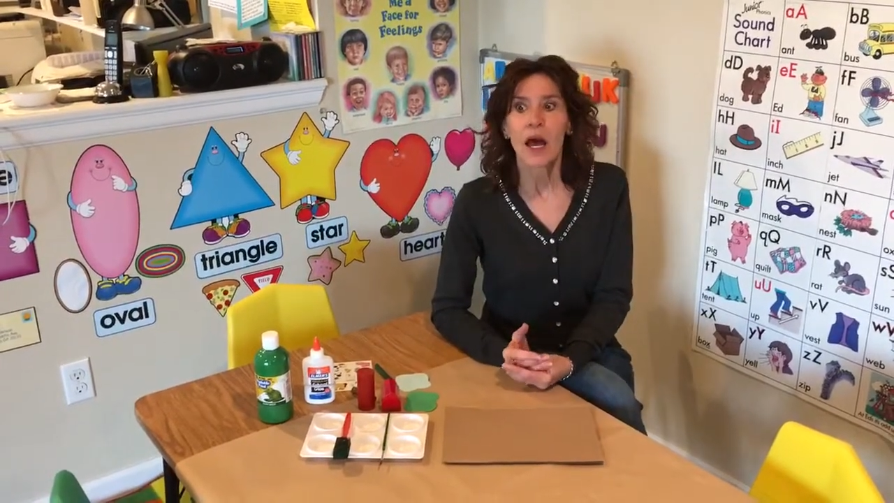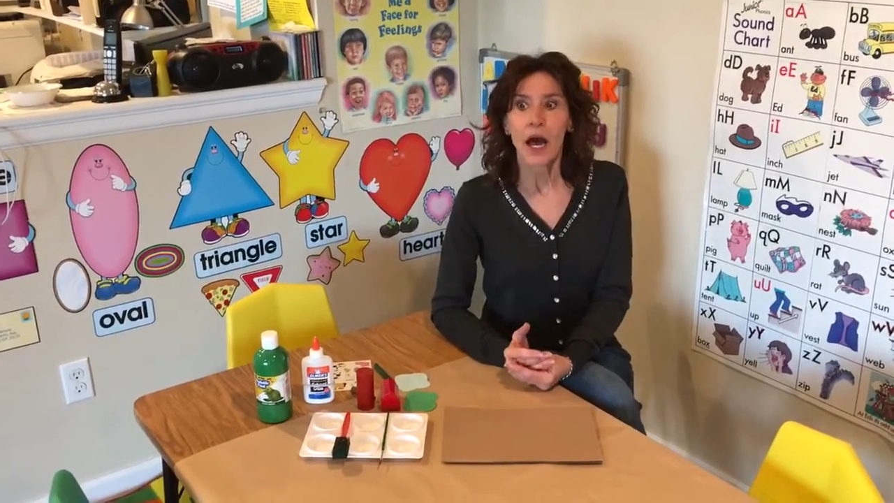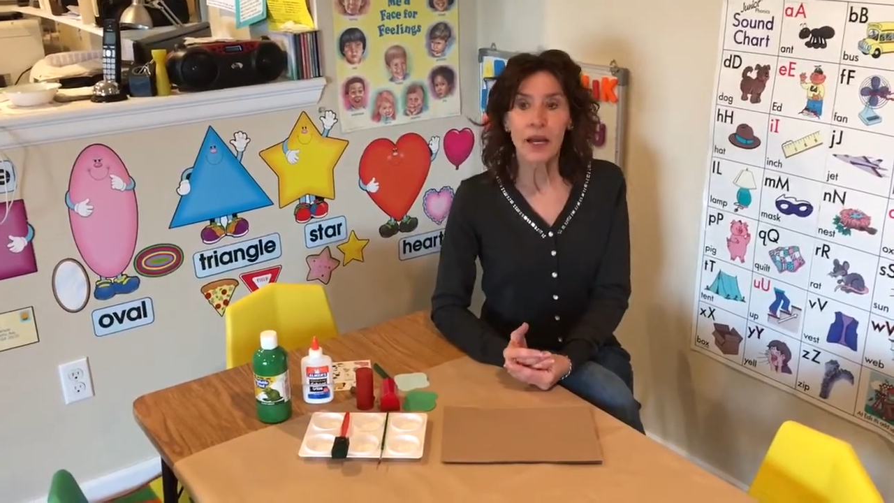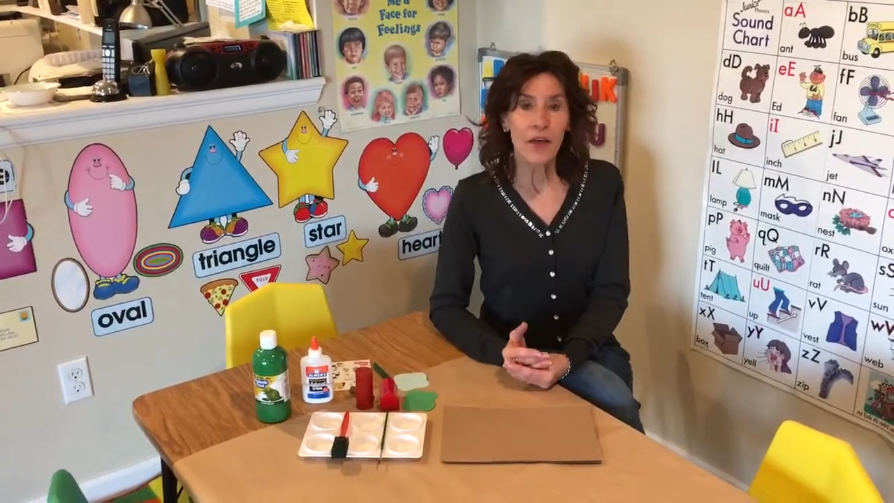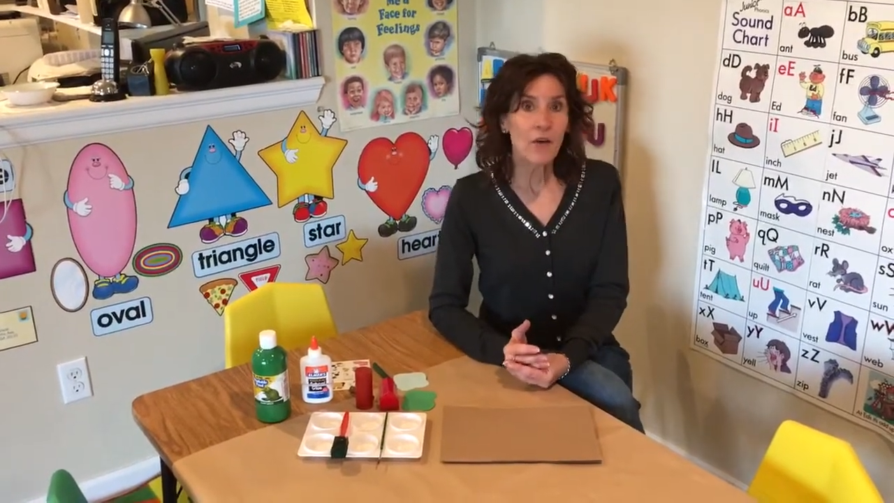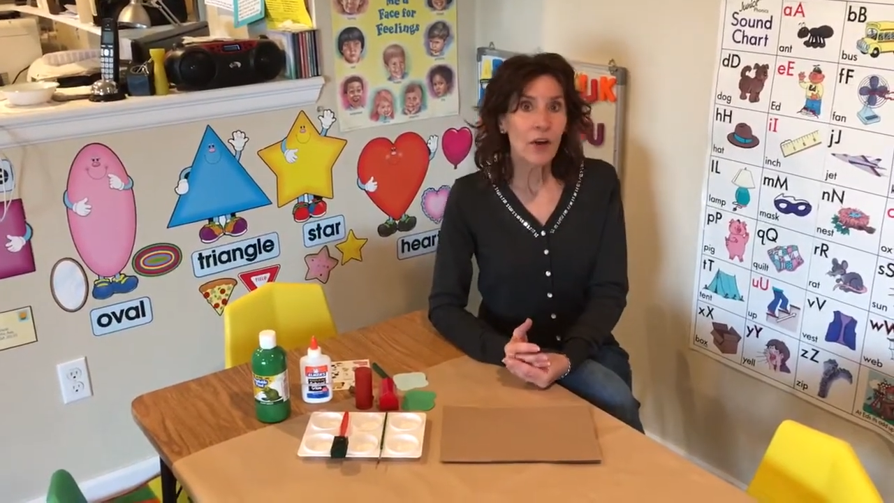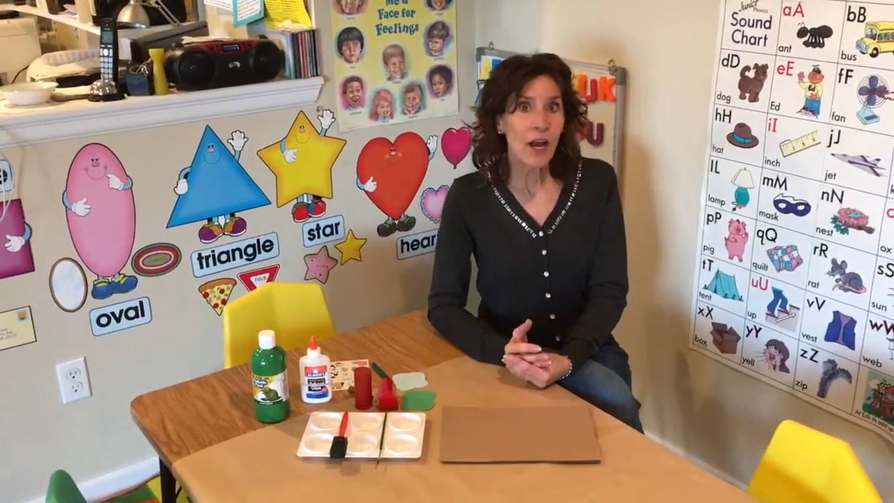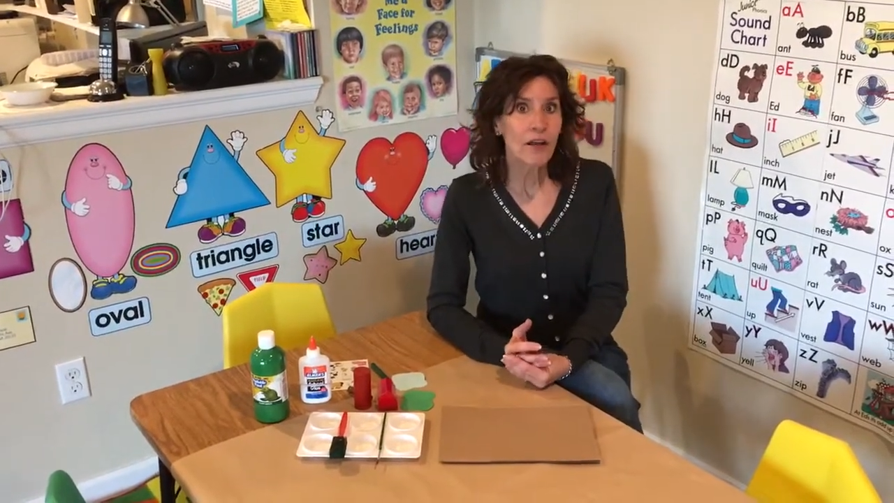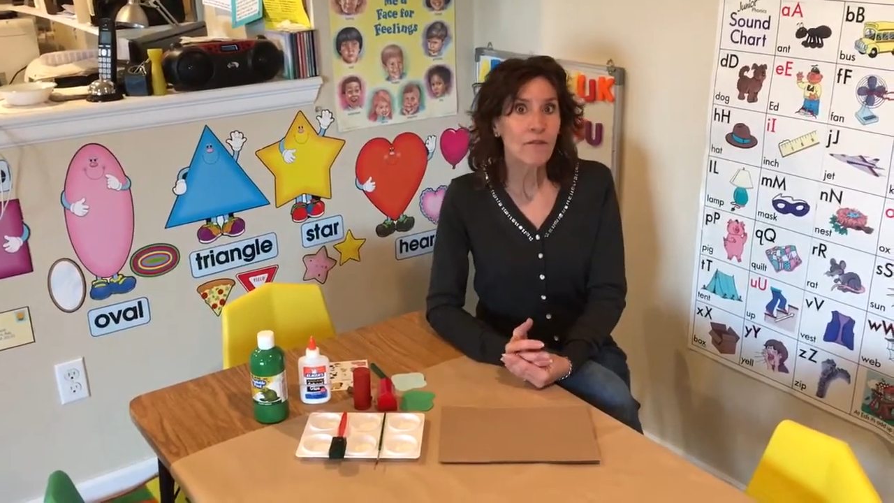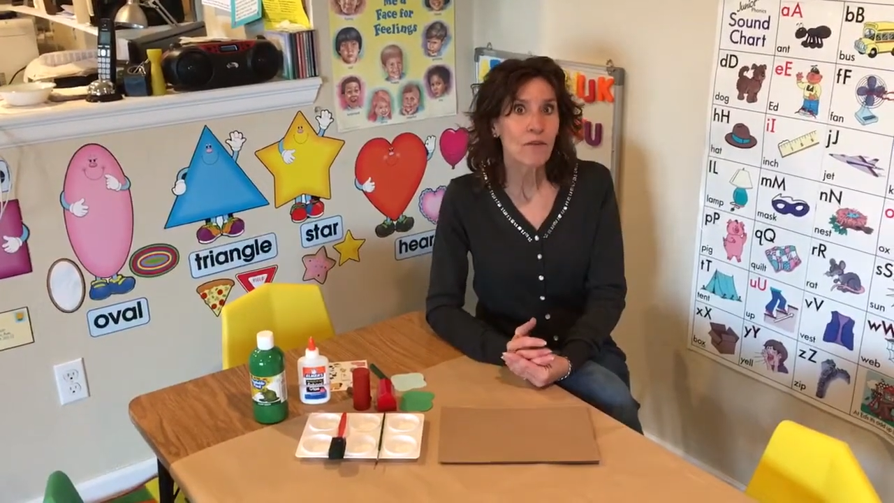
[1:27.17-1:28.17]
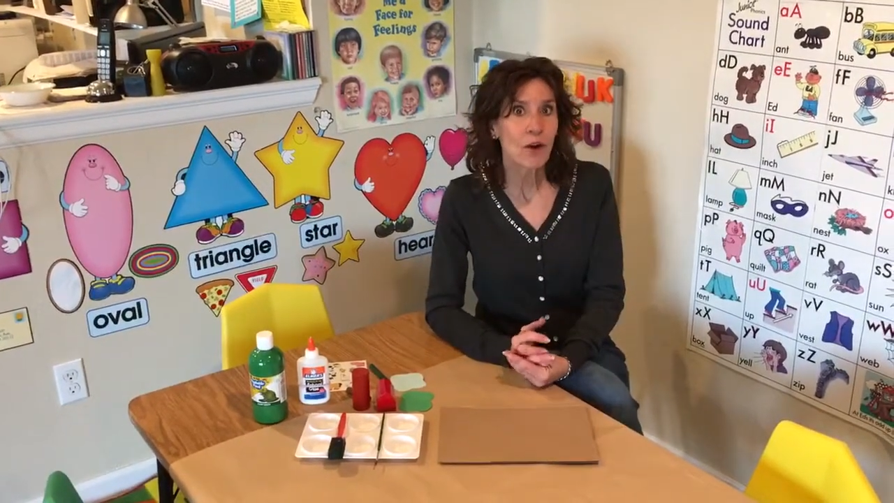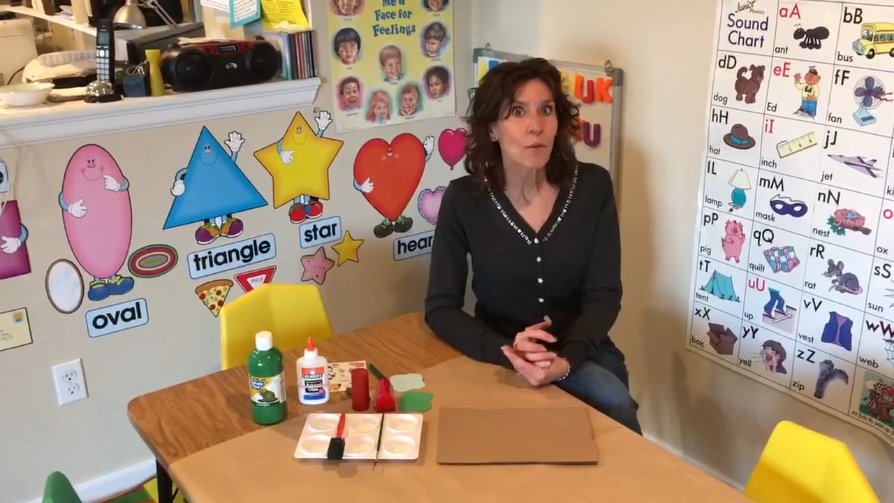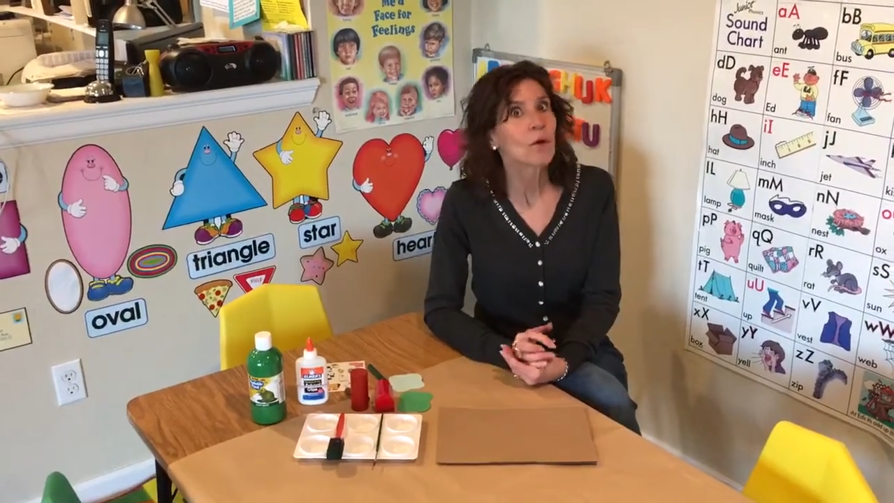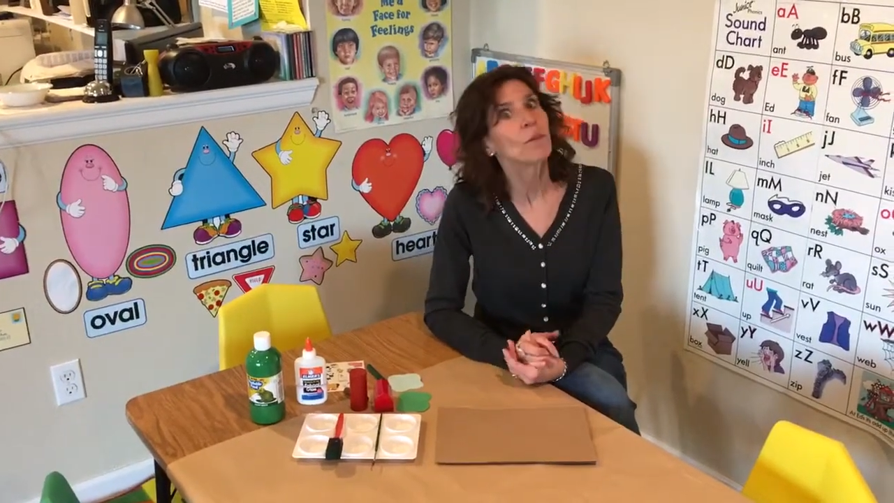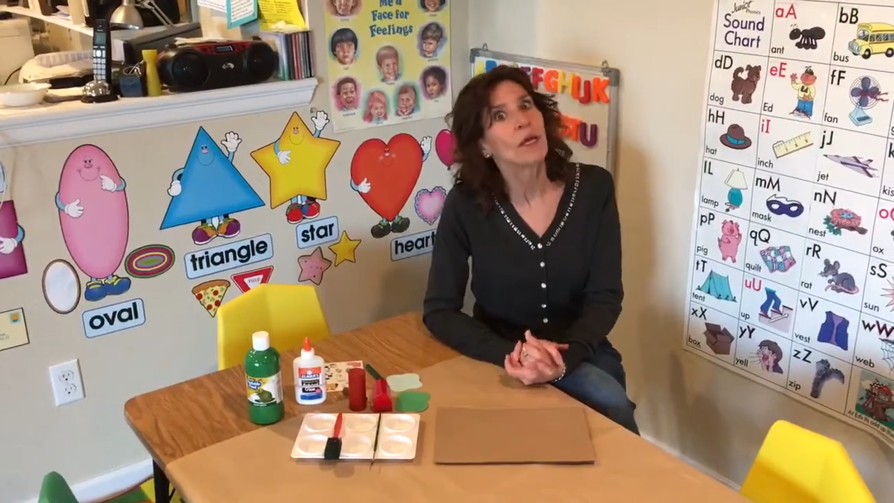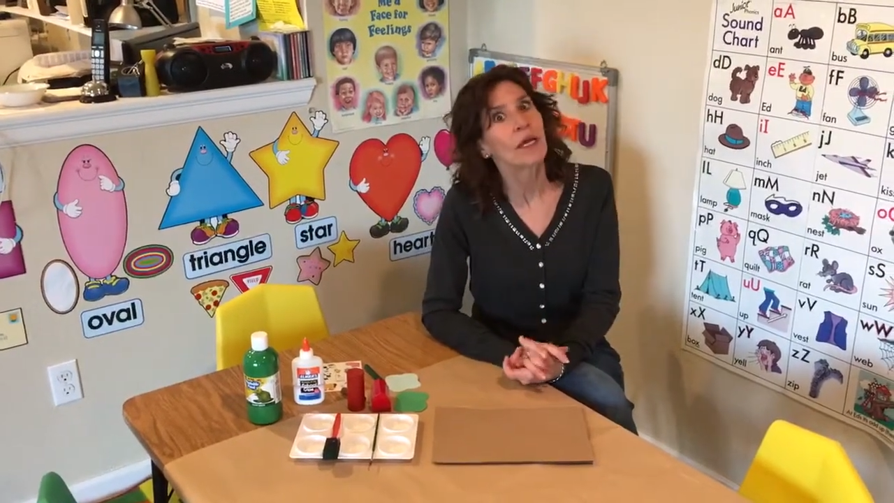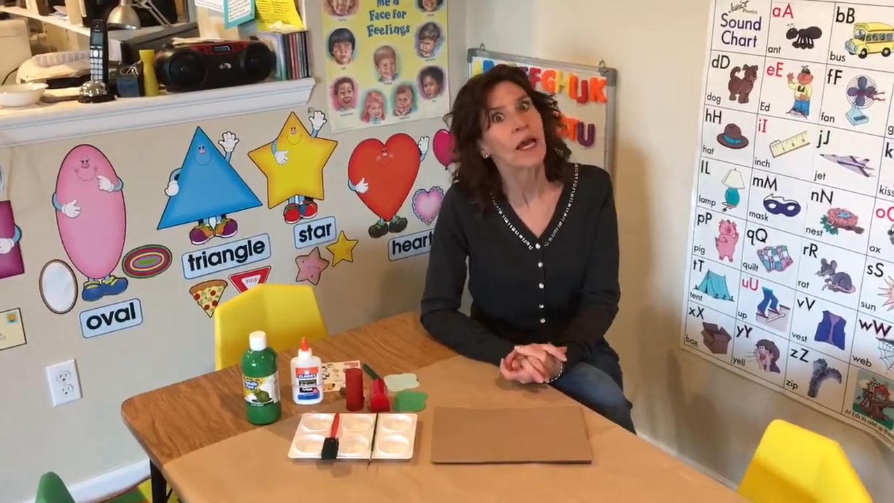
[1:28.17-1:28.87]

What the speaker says: Another kind of farm would be